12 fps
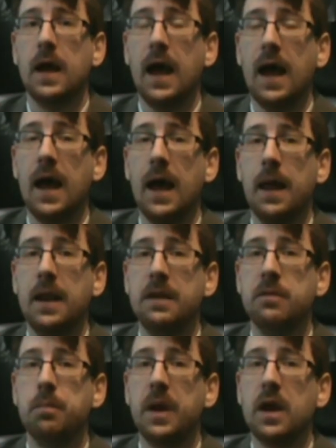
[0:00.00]

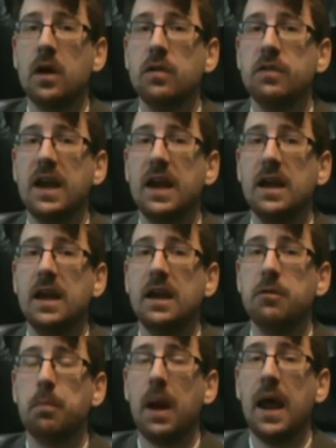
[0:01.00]
And because he
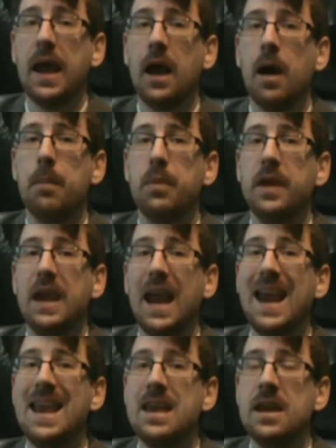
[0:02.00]
is playing up the
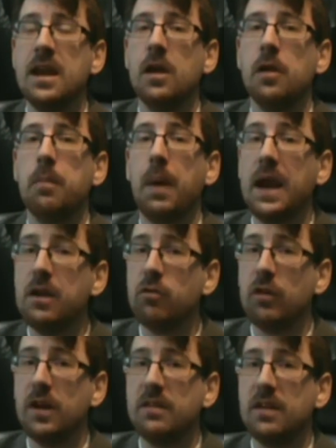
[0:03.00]
Indian
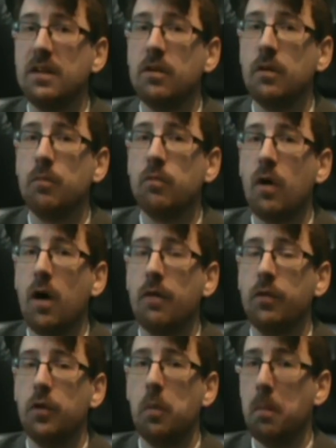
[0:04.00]
patriotism
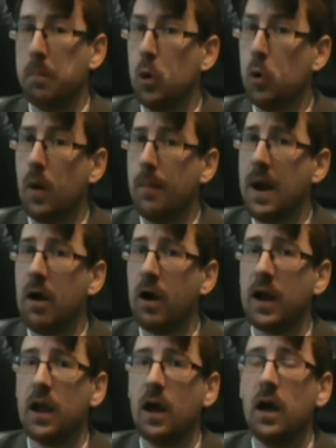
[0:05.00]
rather than boo
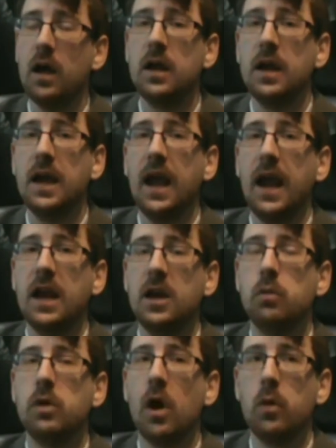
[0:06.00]
America,
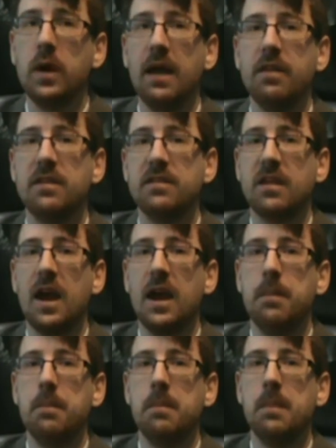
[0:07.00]
you don't get the
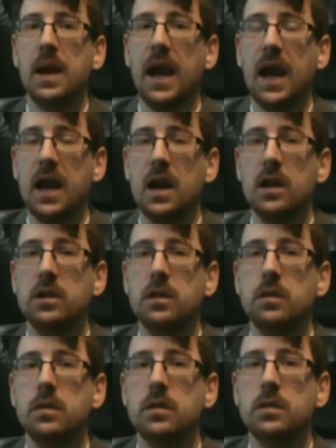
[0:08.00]
same
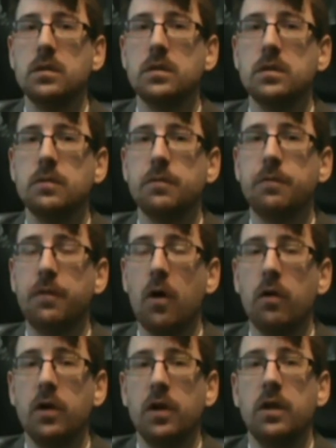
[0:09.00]
heel
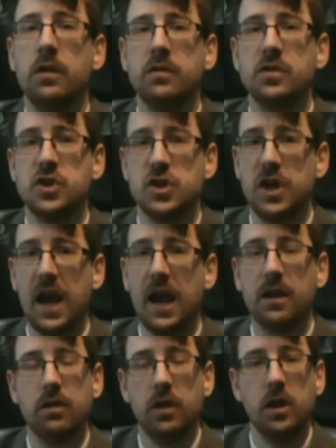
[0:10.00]
foreign
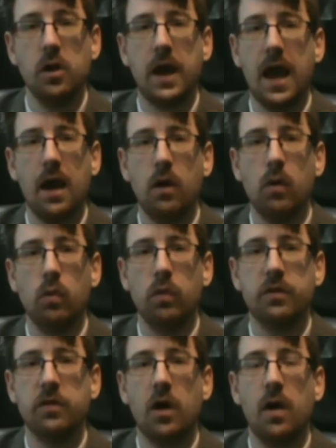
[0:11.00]
shtick that you get all
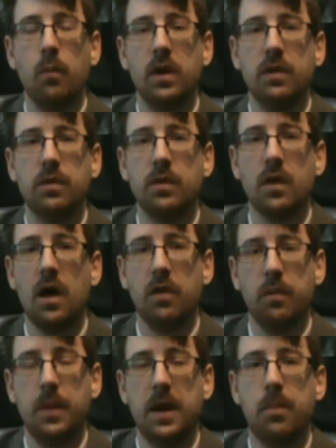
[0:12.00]
the time with
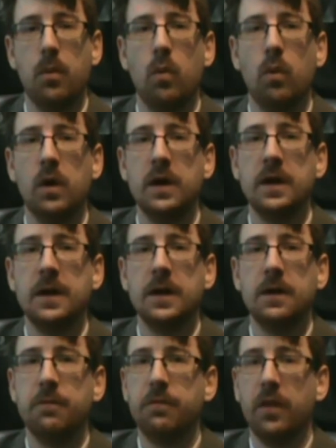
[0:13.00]
other people
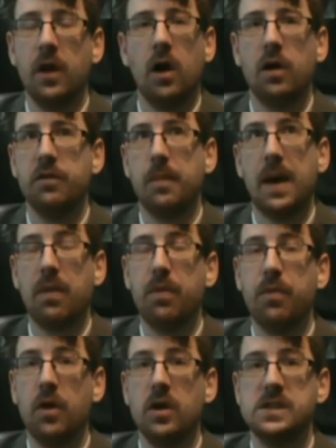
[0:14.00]
for the last about
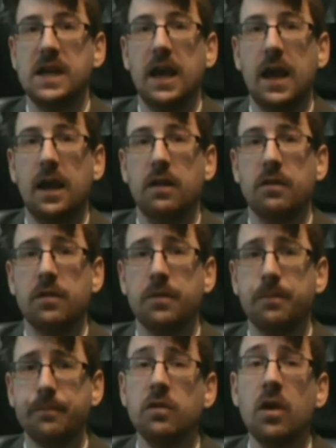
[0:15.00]
30 years.
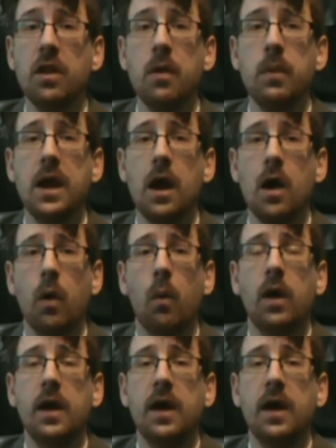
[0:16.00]
So there we go.